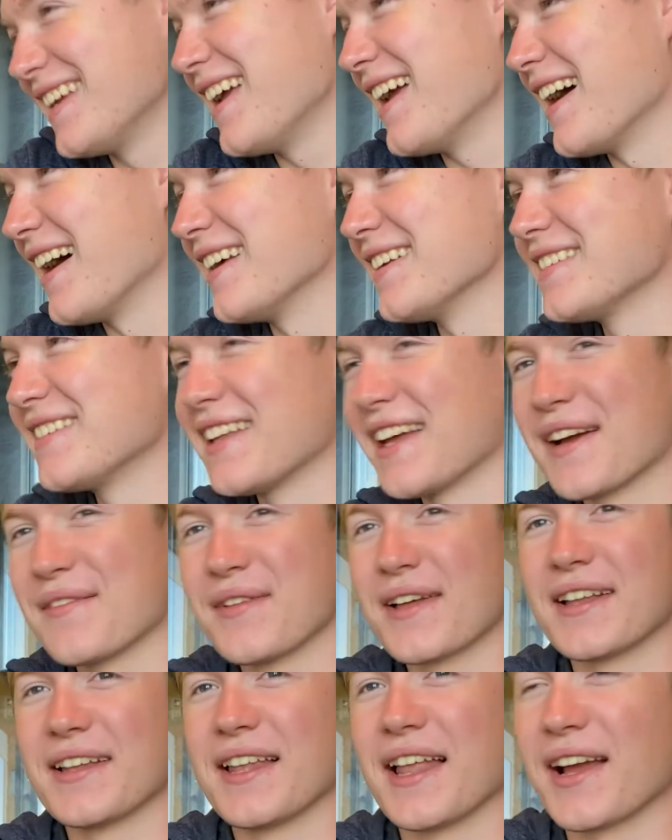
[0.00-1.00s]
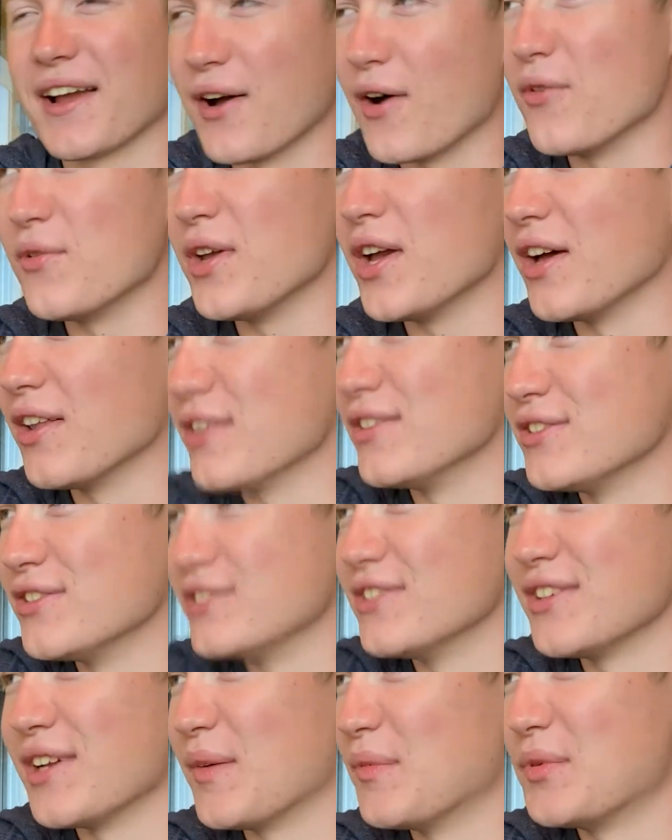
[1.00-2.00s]
yes, like I'm not like, oh yeah, this
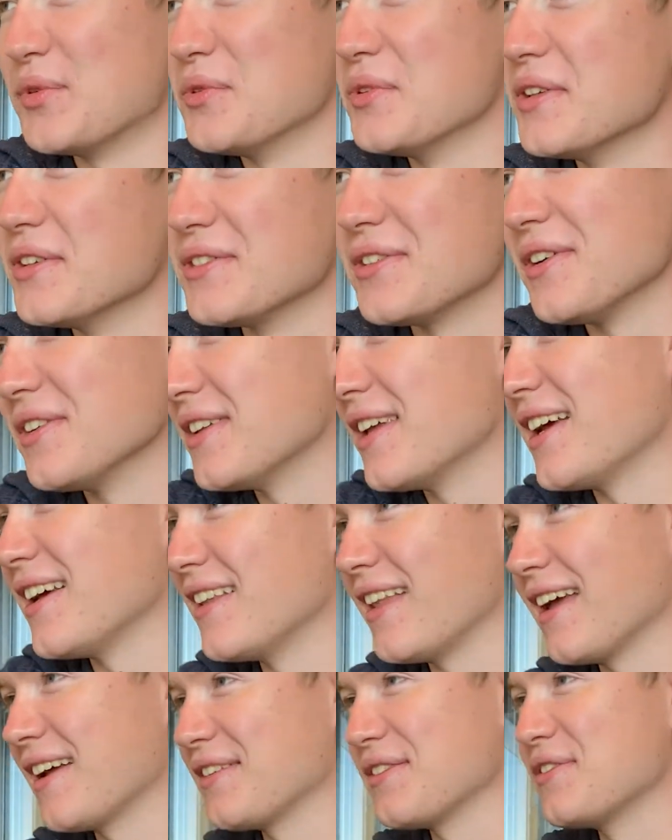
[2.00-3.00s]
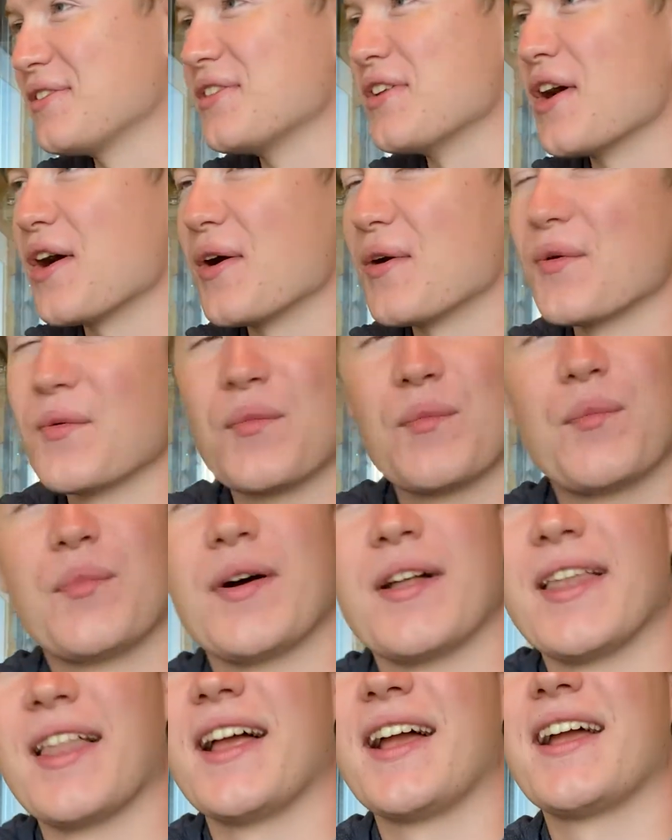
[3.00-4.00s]
is it, I'm doing this all day. Like, no,
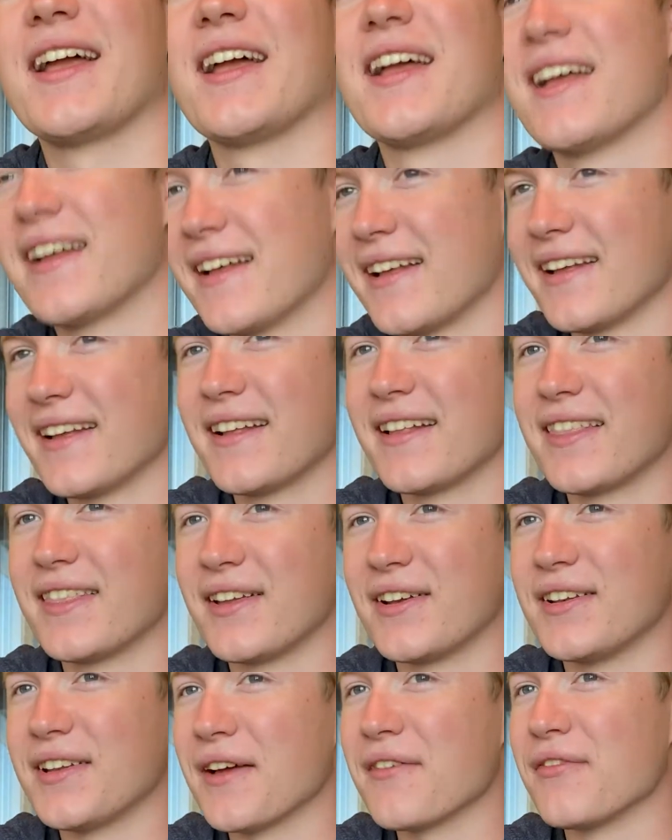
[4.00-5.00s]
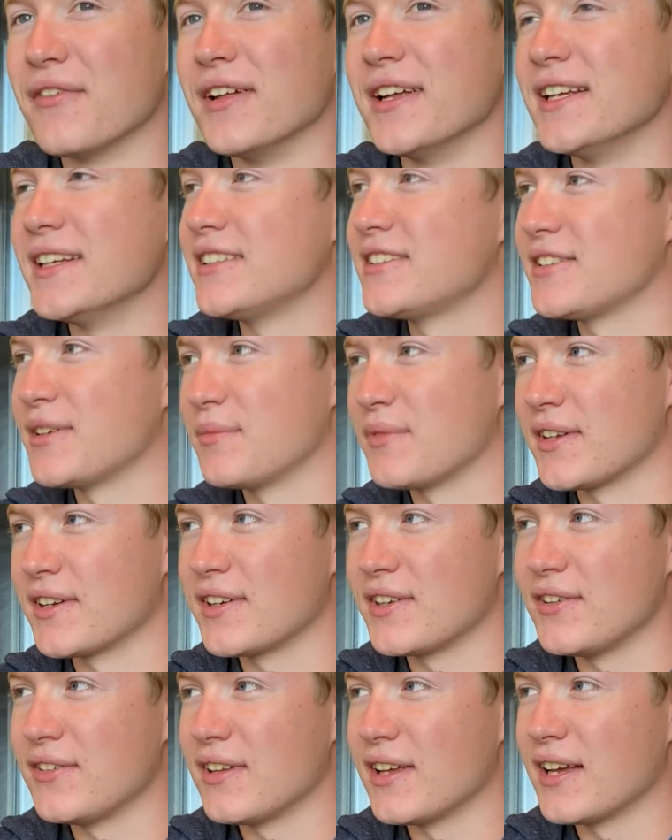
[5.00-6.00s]
but like there definitely is something
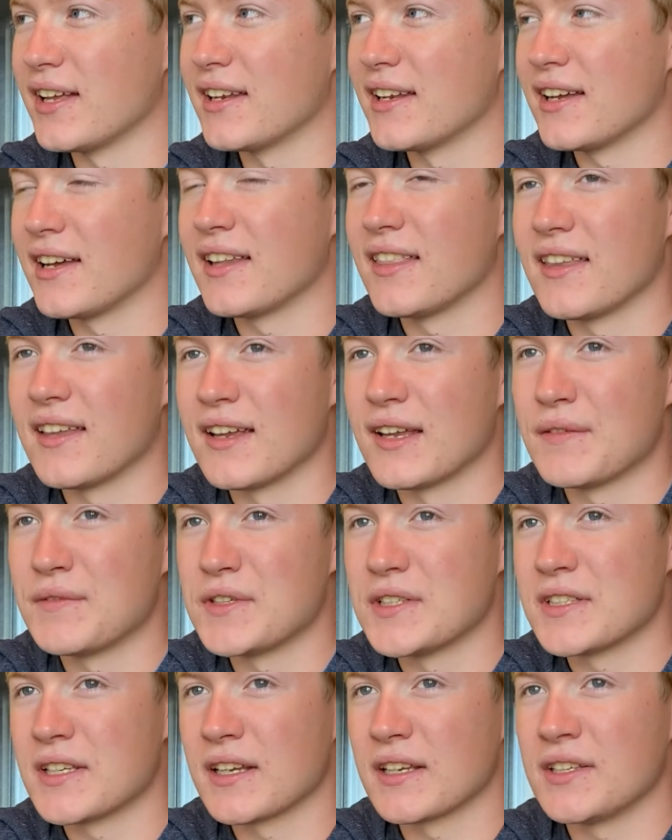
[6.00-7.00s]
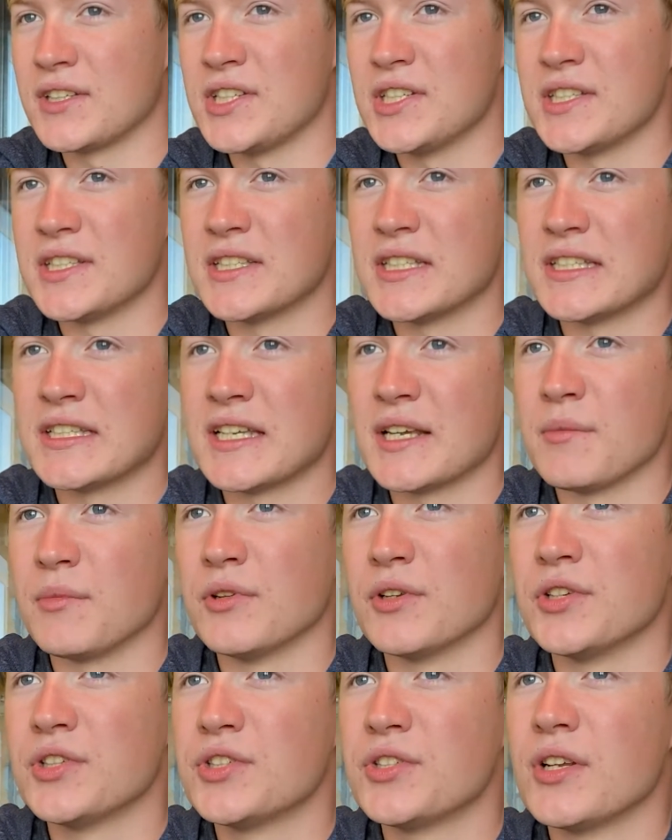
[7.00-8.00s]
to that. I think of just like Jesus is
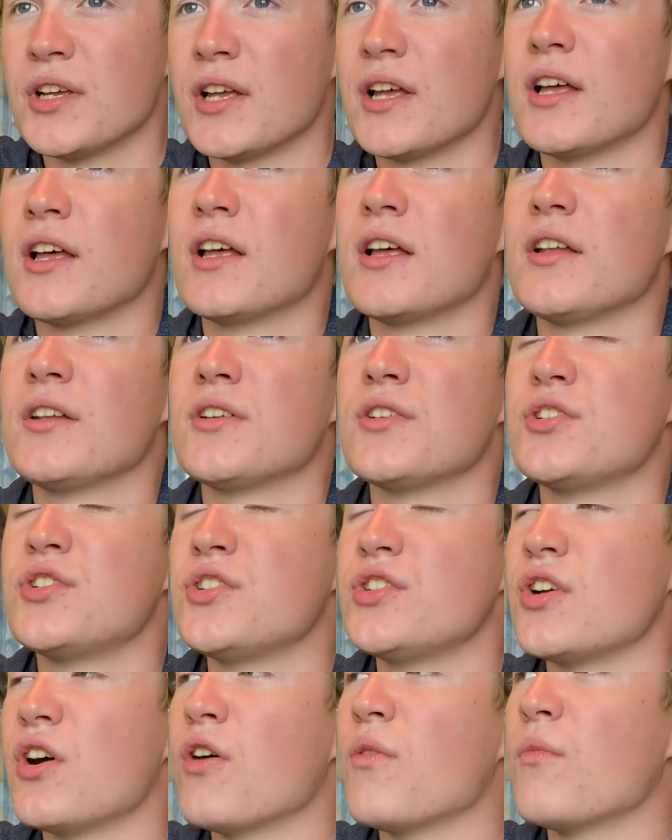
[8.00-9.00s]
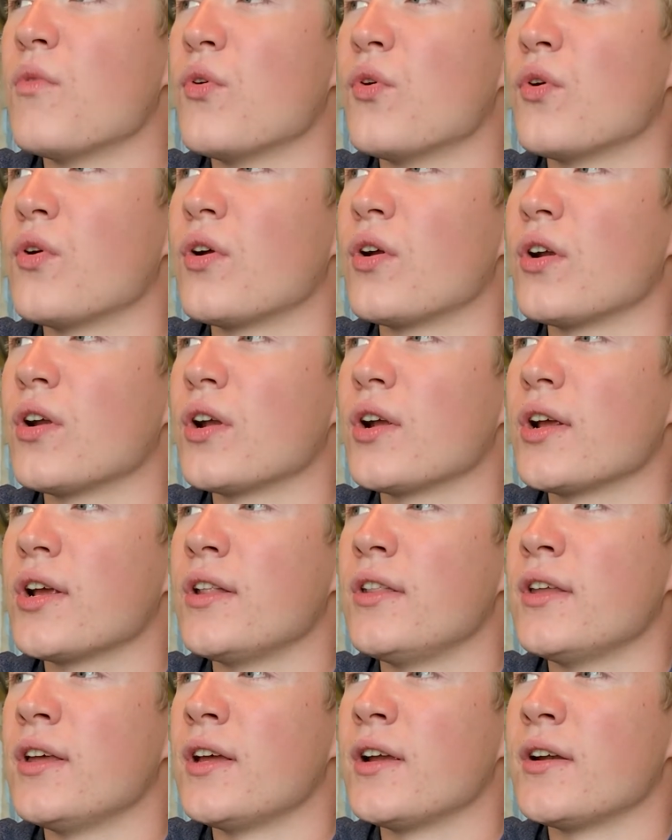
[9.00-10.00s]
able to show more
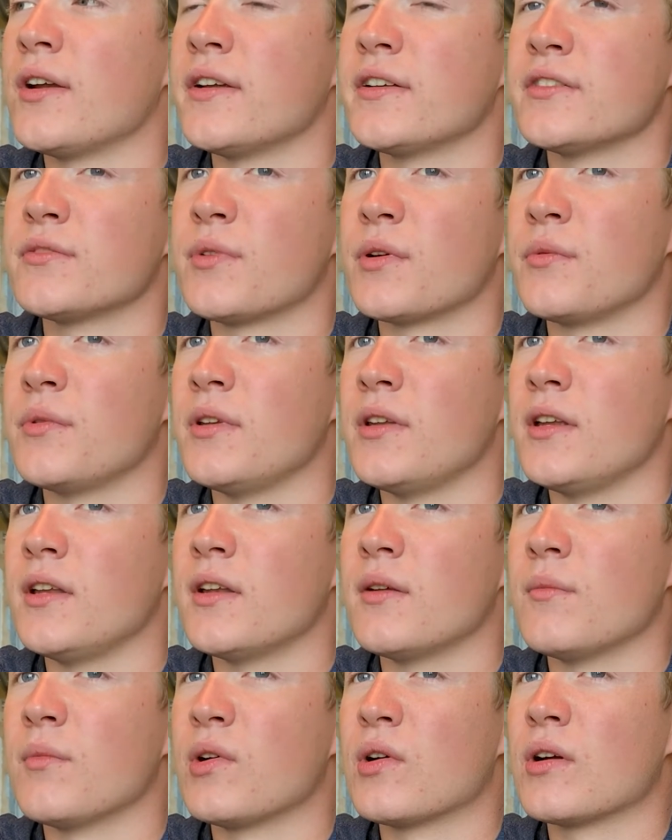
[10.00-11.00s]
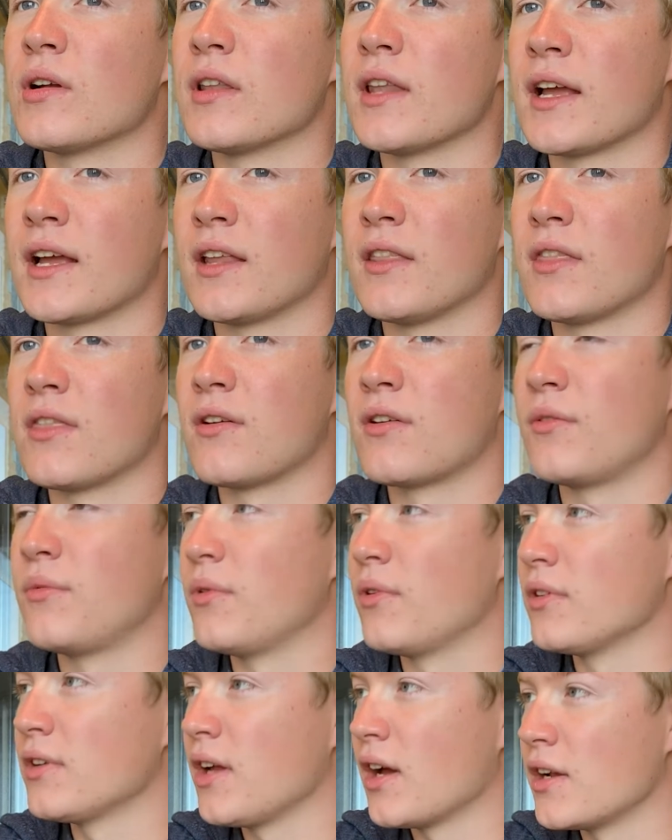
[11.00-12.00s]
in the areas where we need Him more. Like in third
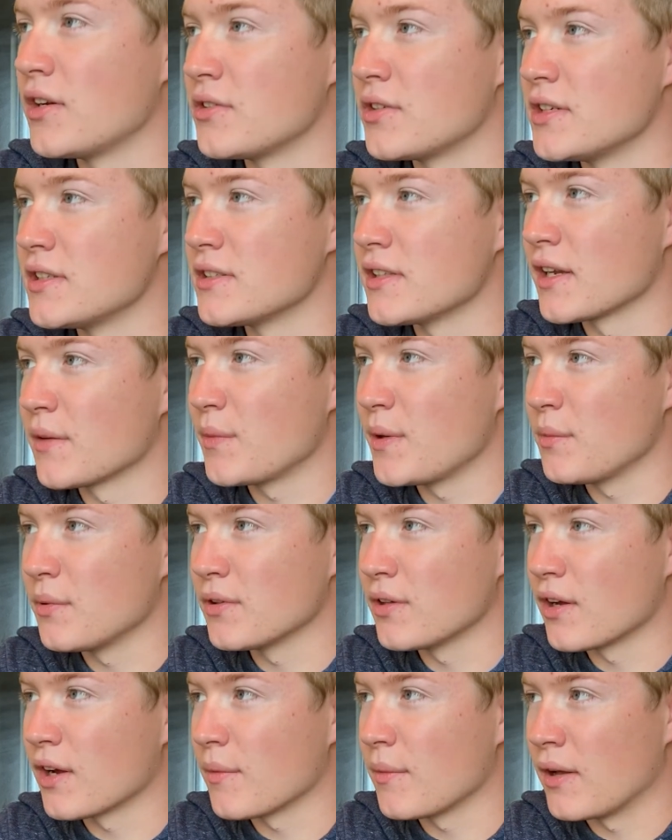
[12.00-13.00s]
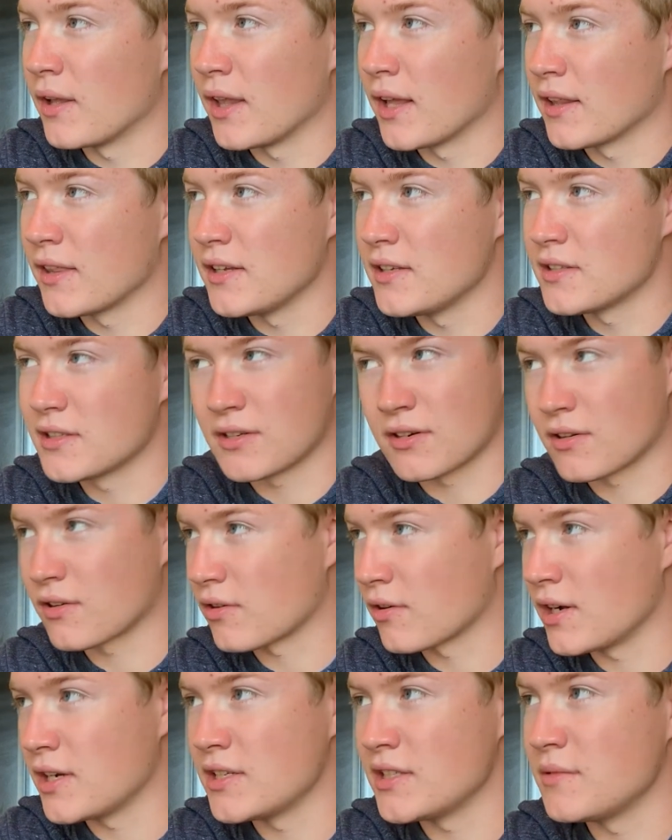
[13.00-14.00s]
world countries, like people talk about like these
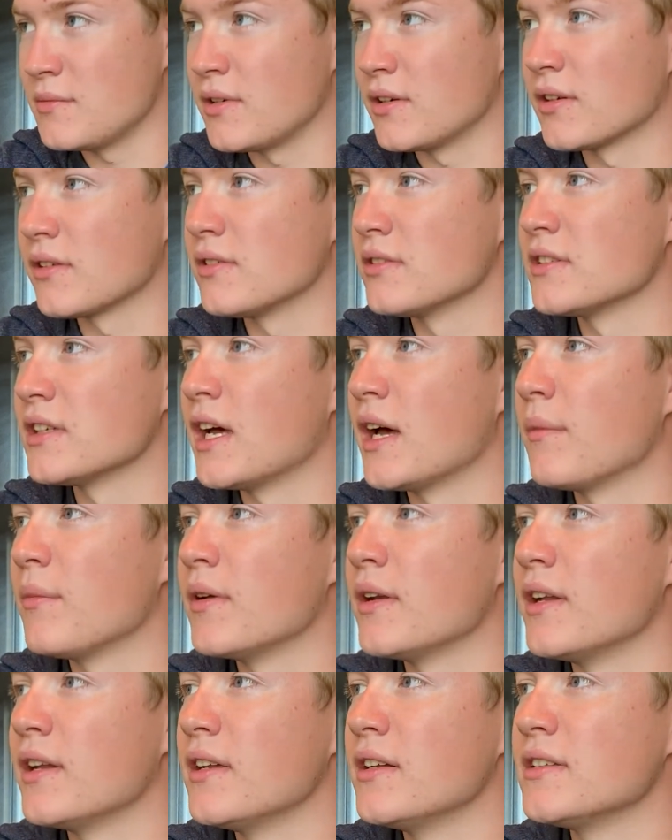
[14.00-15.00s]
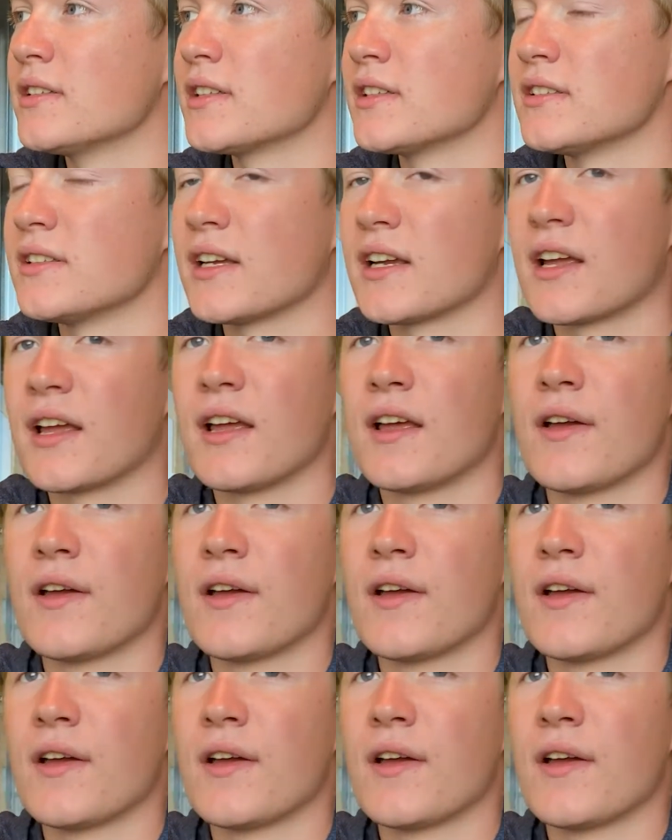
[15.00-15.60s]
crazy miracles happen, and it's because like